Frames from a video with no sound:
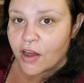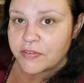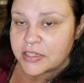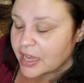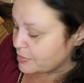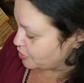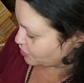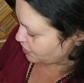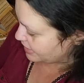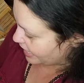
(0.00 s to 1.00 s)
oftentimes
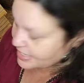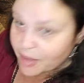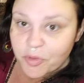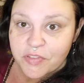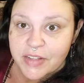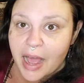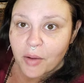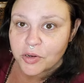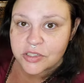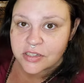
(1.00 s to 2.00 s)
you'll just end up with
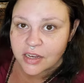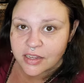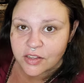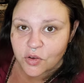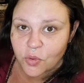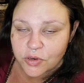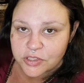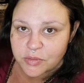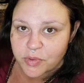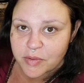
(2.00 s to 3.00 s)
flour stuck in the
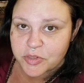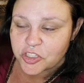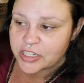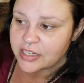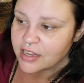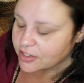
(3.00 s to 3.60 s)
corners of the bread machine.